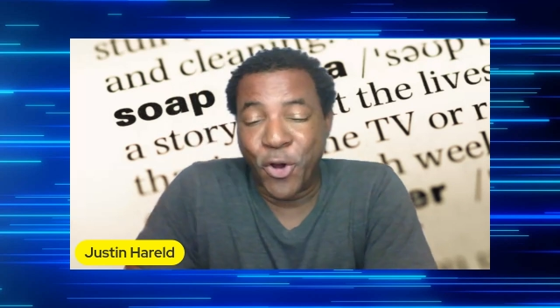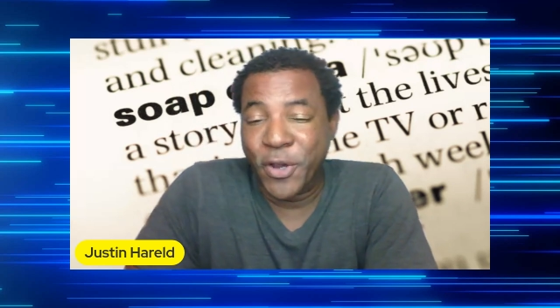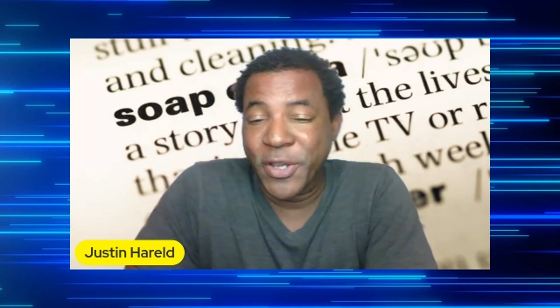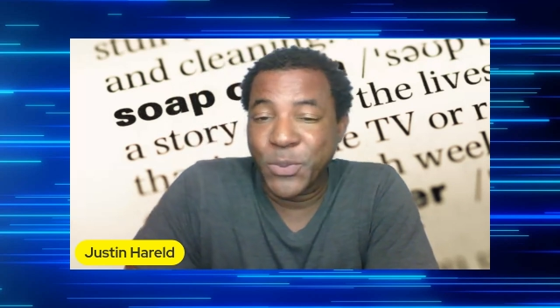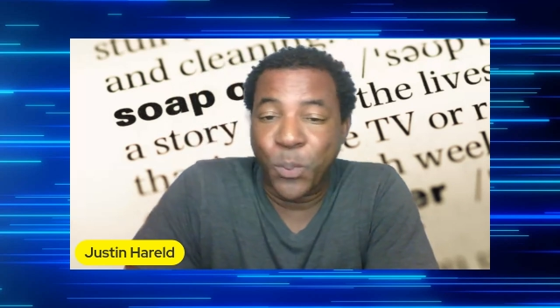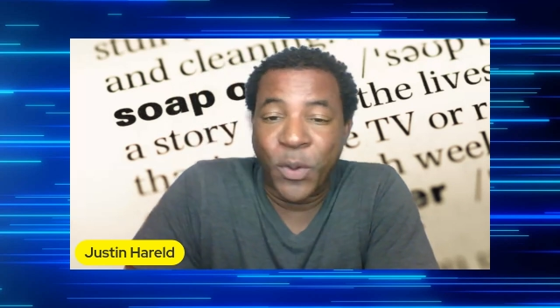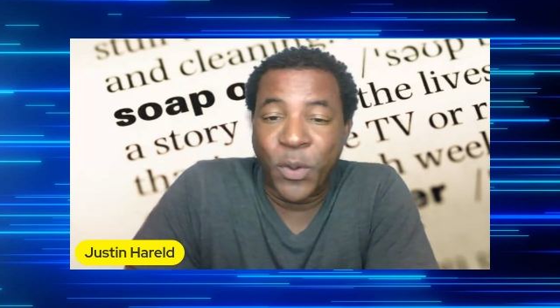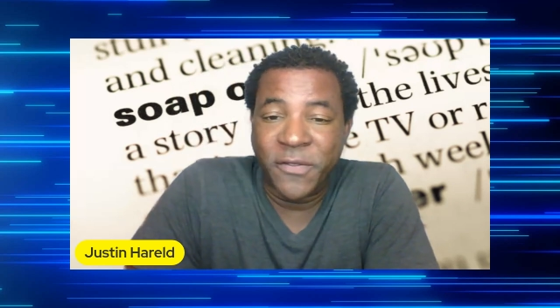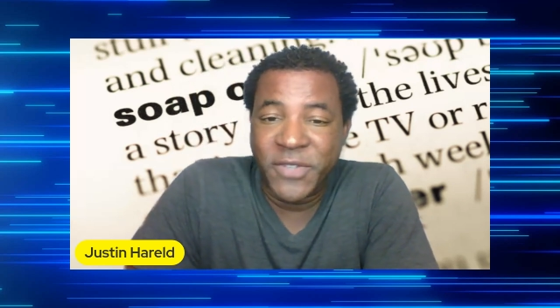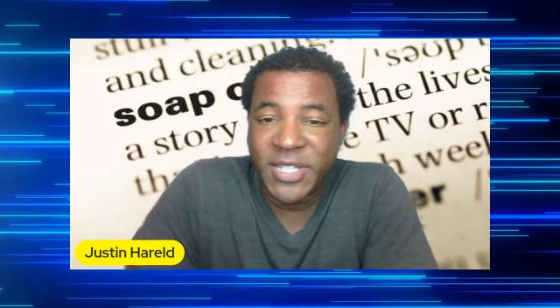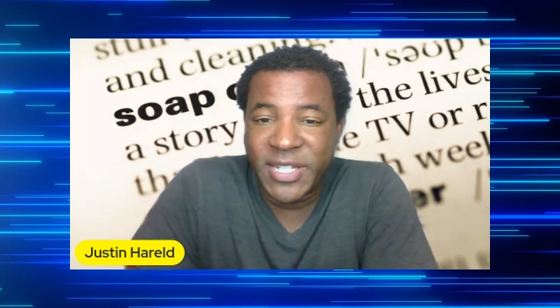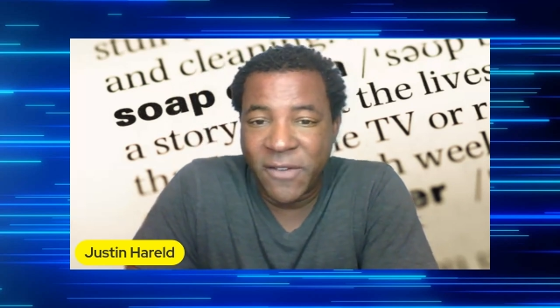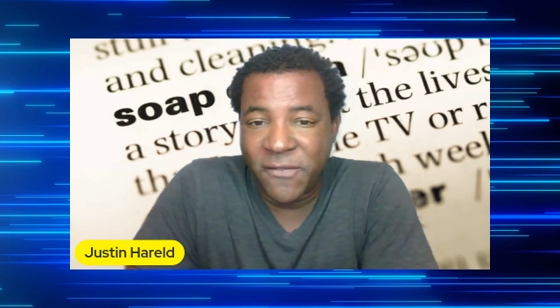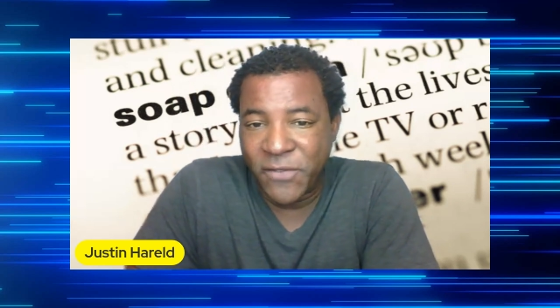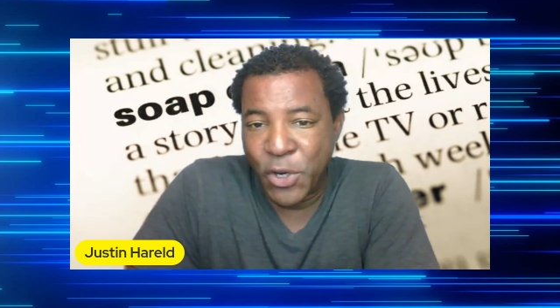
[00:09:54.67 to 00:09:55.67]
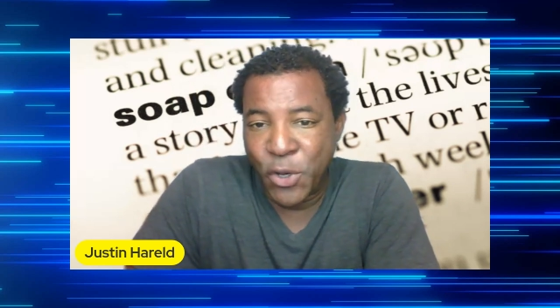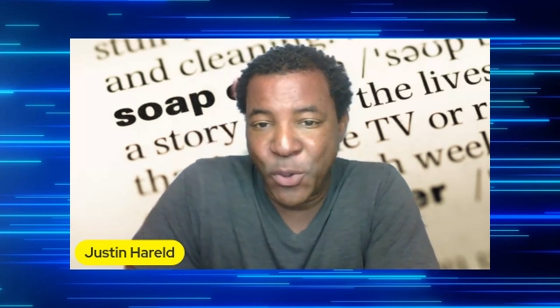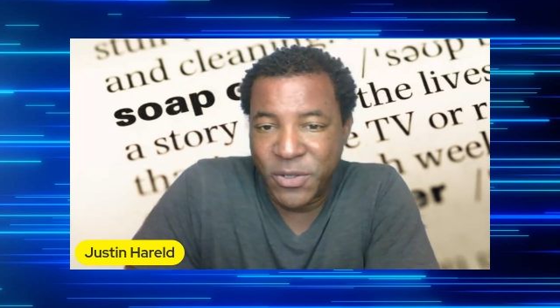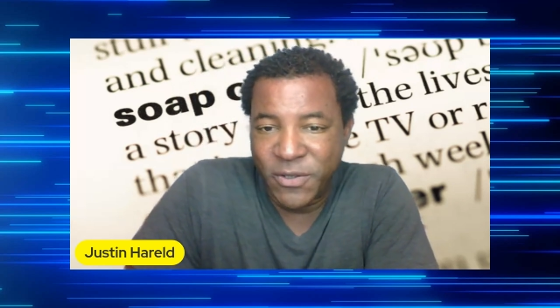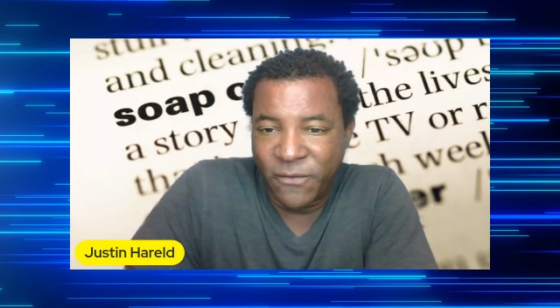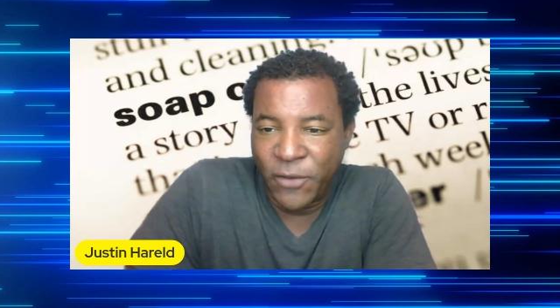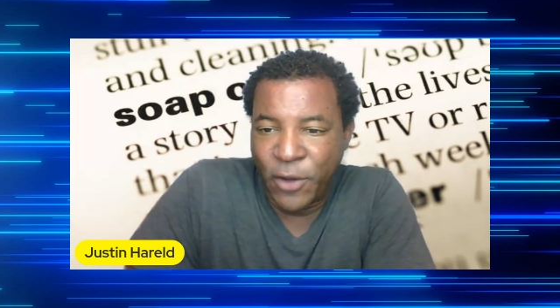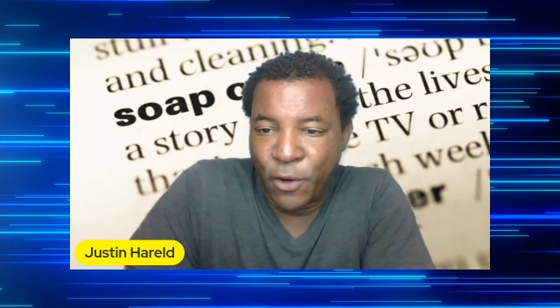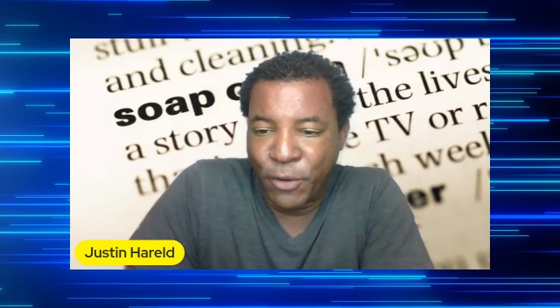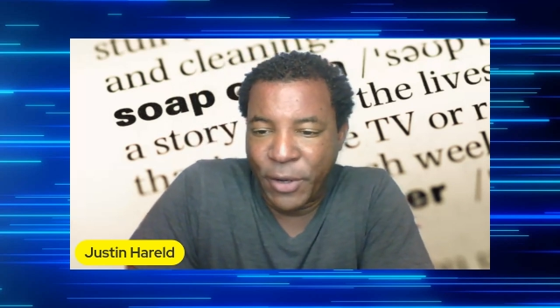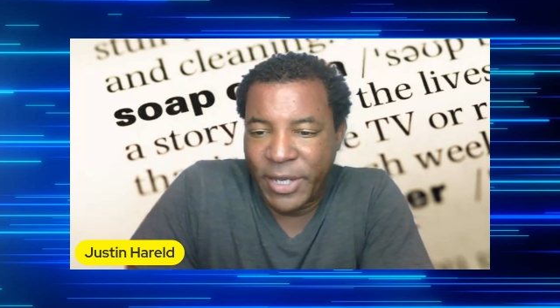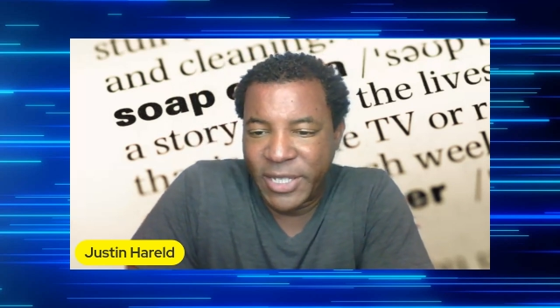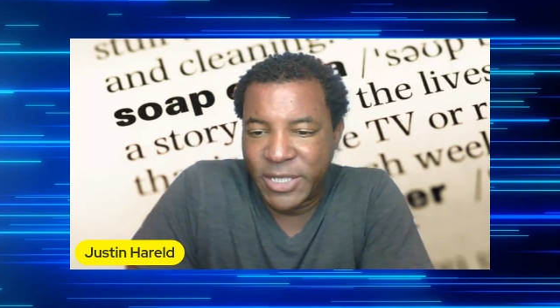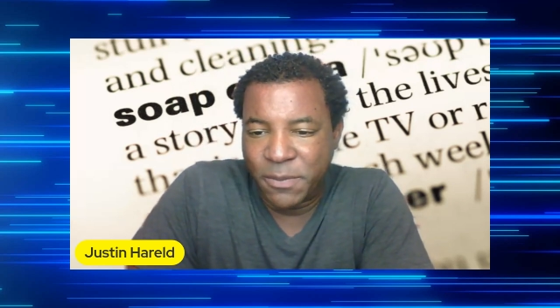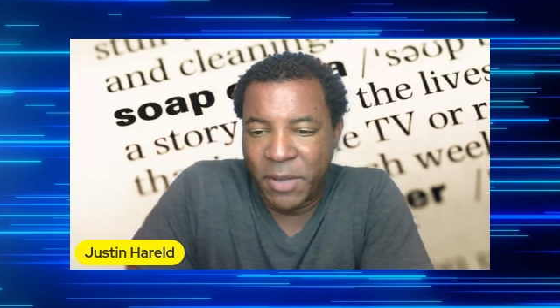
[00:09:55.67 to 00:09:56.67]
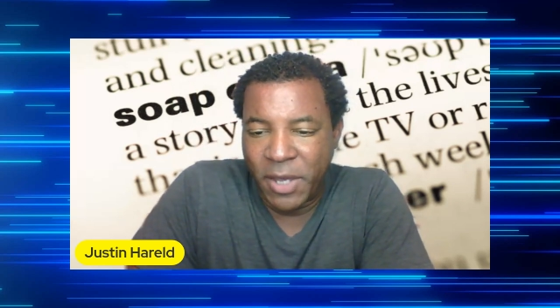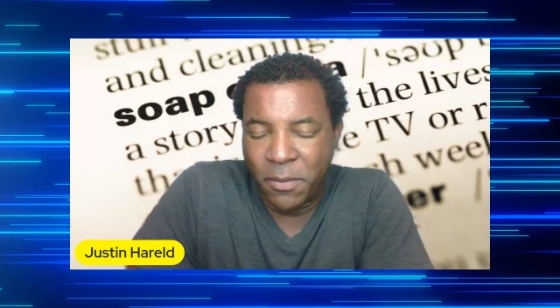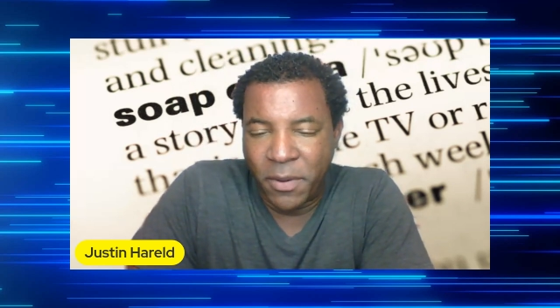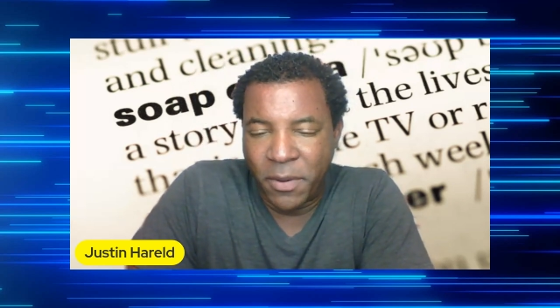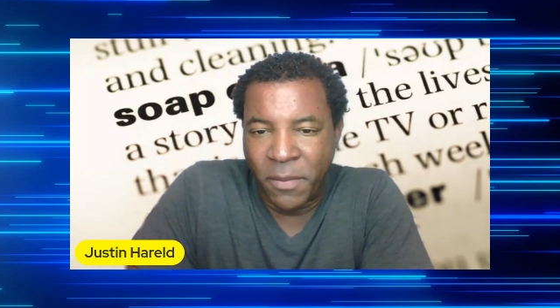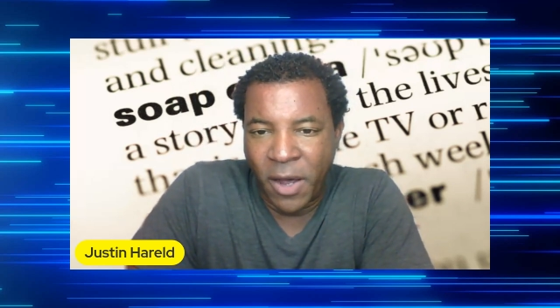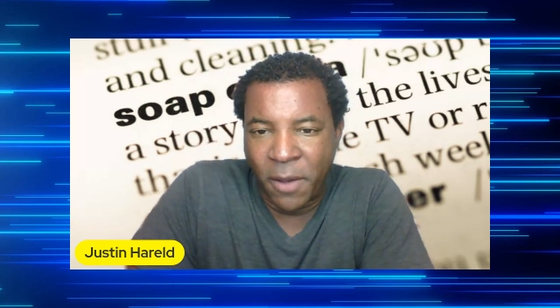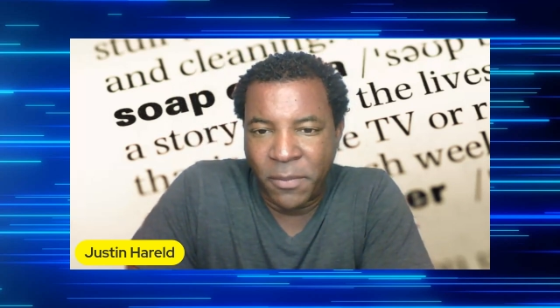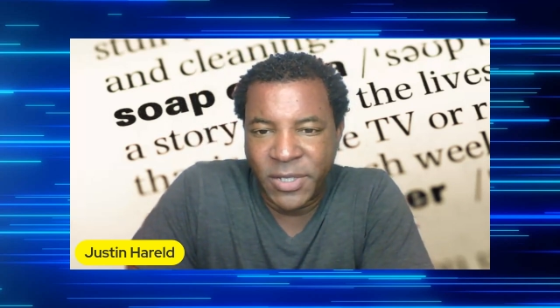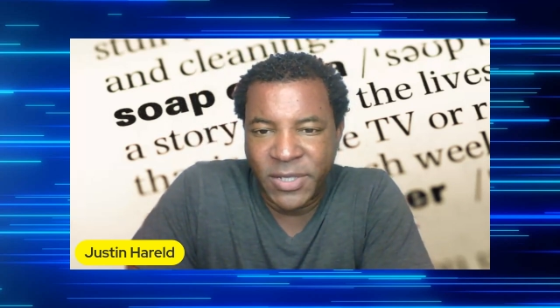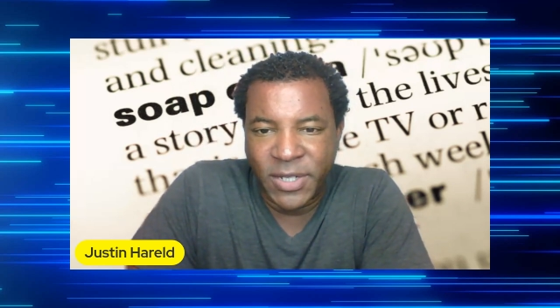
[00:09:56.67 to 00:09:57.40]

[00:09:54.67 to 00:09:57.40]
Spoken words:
as one of Stefano's various baby mamas.